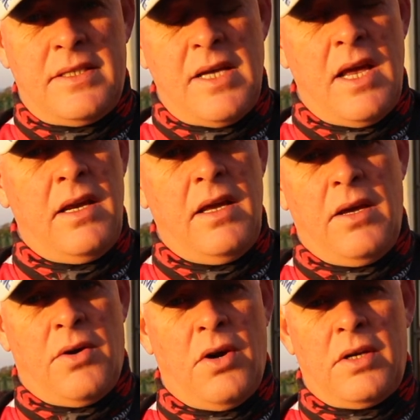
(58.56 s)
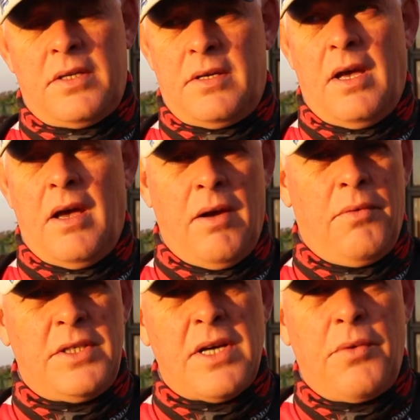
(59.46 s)
sandy he got,
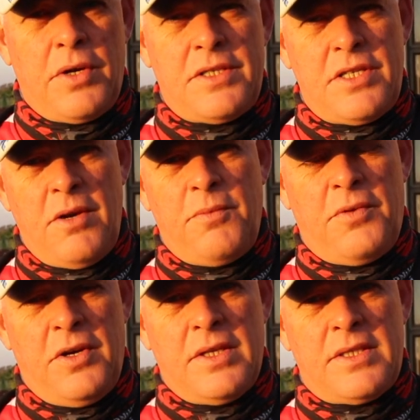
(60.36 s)
which I would assume further